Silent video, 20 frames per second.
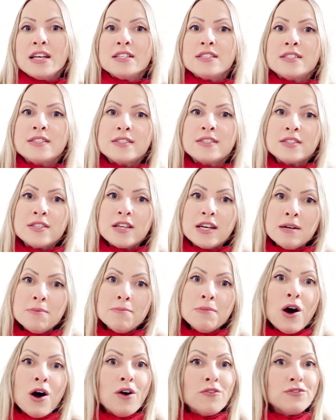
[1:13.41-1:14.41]

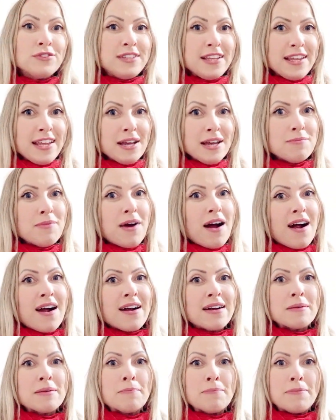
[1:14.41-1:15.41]
Some of them
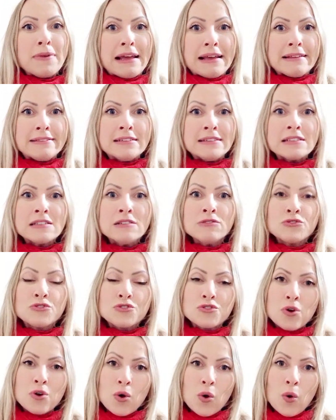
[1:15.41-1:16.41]
are bladder
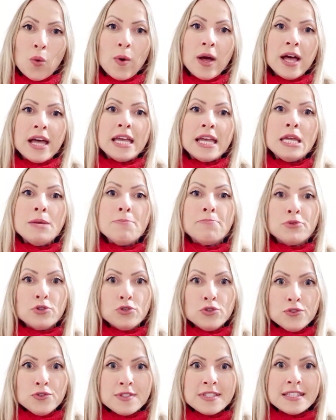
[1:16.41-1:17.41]
control,
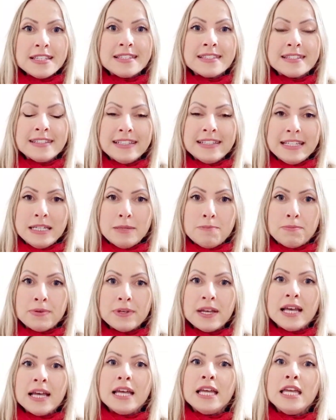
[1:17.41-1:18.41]
improved sleep,
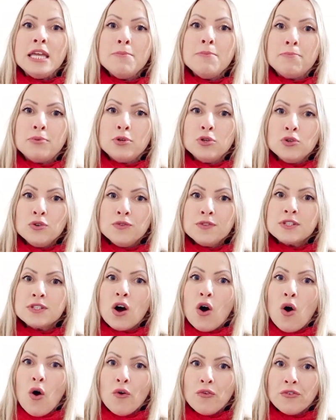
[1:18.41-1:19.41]
improved
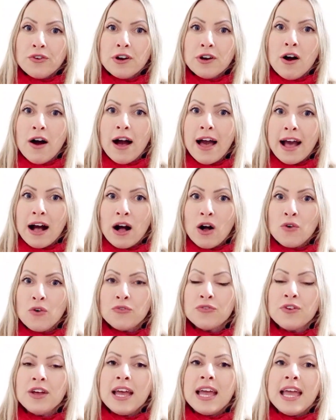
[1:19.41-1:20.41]
overall
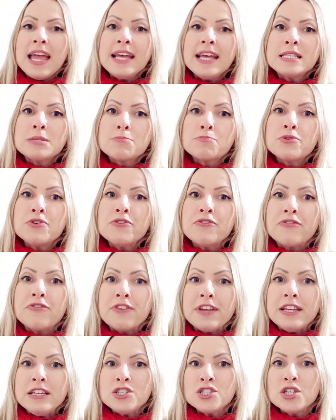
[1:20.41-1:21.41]
health, and
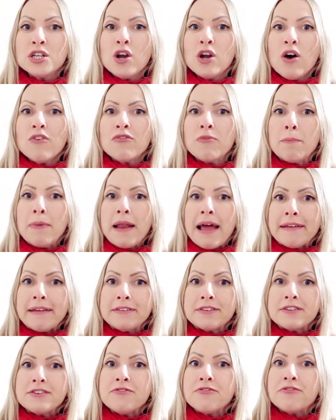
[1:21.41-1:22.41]
prevention of
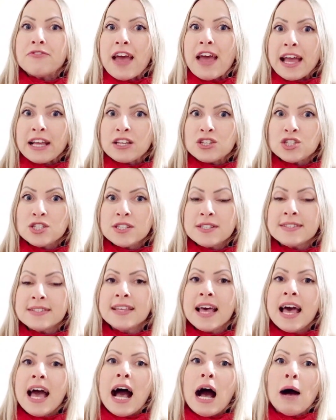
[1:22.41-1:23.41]
bladder
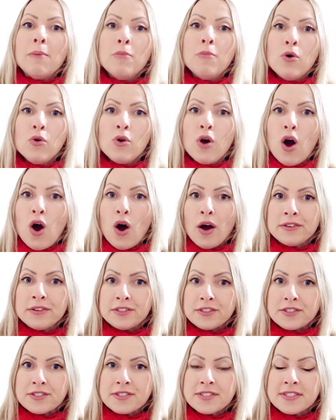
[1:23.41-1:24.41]
infections, among
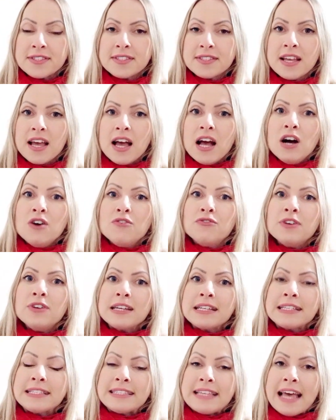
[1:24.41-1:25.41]
others.
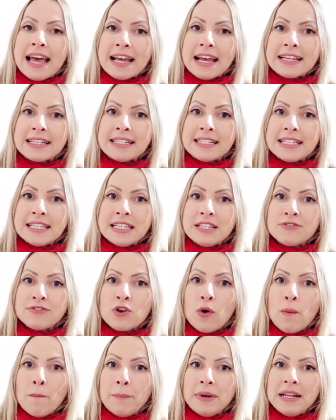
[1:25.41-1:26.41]
Fluxactive
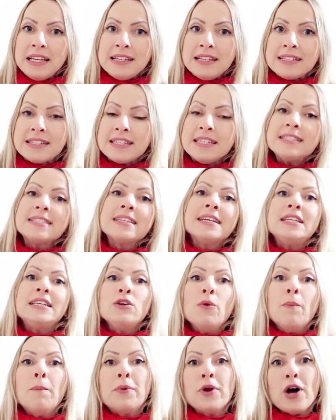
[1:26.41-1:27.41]
Complete is a
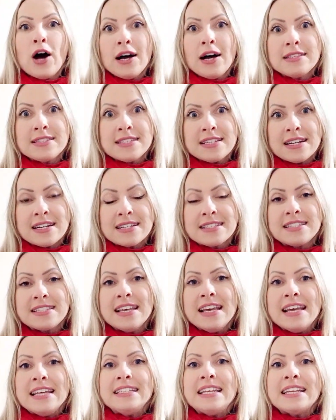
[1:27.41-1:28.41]
new product
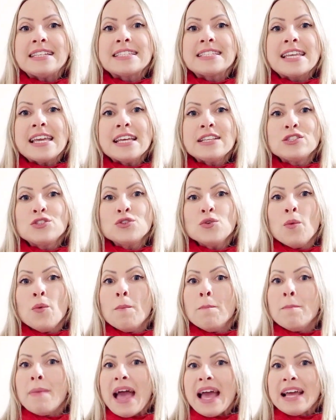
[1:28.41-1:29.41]
that can
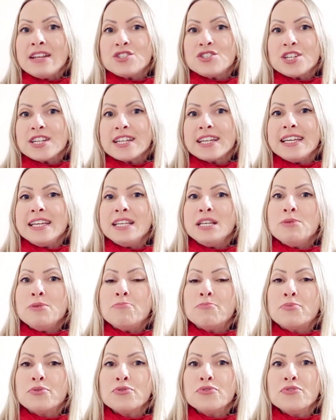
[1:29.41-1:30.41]
do magic in
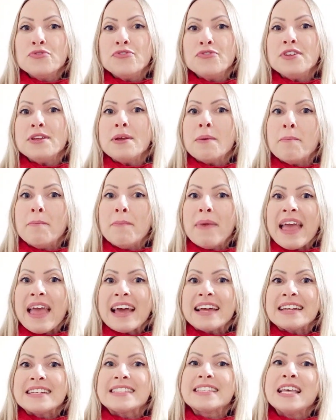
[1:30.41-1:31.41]
improving
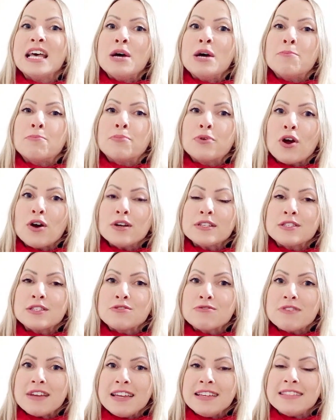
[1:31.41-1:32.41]
men's
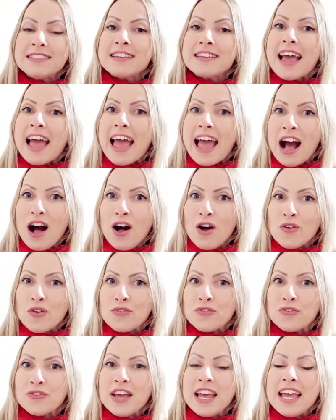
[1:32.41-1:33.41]
prostate
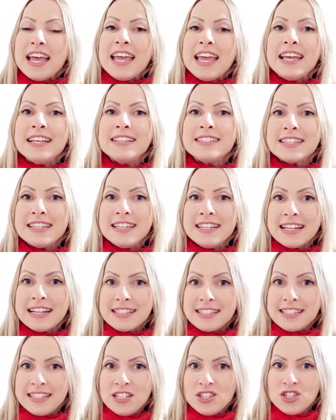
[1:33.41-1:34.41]
health. And in
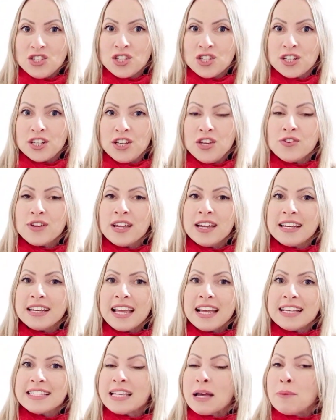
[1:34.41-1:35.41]
addition, you can
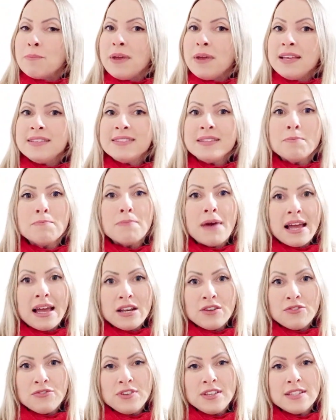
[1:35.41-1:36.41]
get amazing
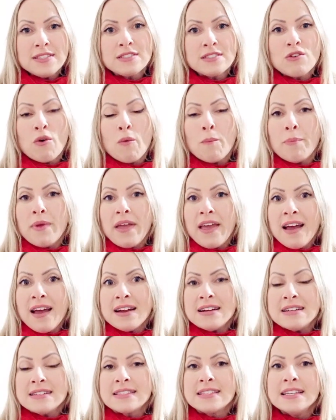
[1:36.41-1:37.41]
benefits
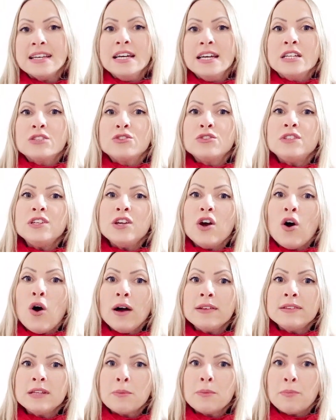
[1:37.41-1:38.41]
compared to the
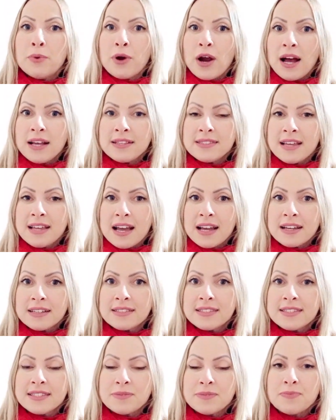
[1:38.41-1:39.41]
other
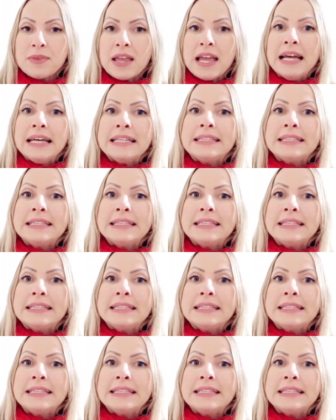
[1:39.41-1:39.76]
products.